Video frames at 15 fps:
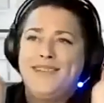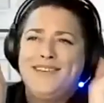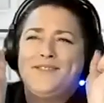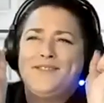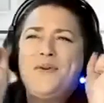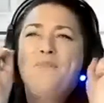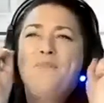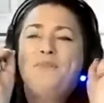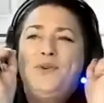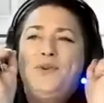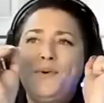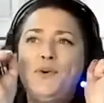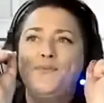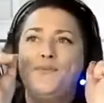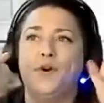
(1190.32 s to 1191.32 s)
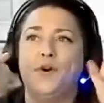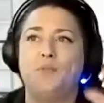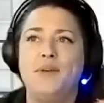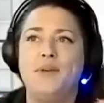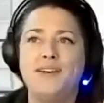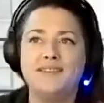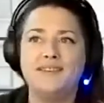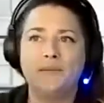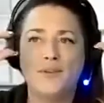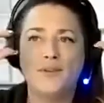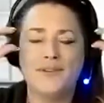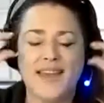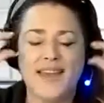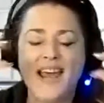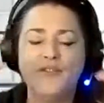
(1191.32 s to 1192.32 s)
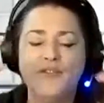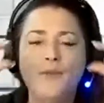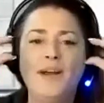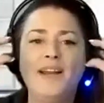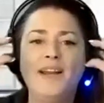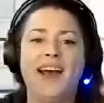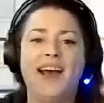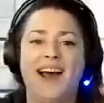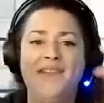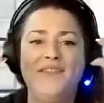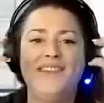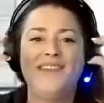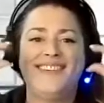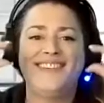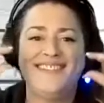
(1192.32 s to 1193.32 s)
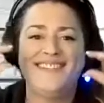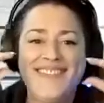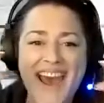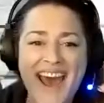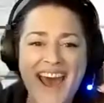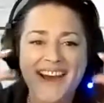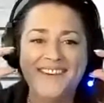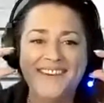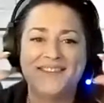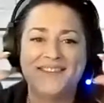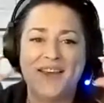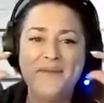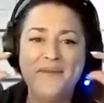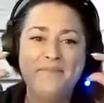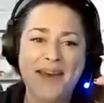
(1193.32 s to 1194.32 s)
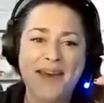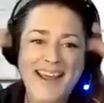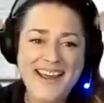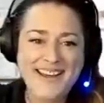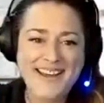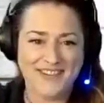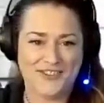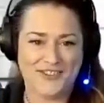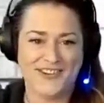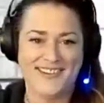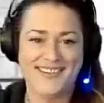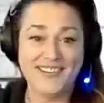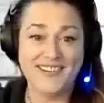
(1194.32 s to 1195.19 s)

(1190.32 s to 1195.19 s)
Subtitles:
is so beautiful because it puts everybody on the exact same page,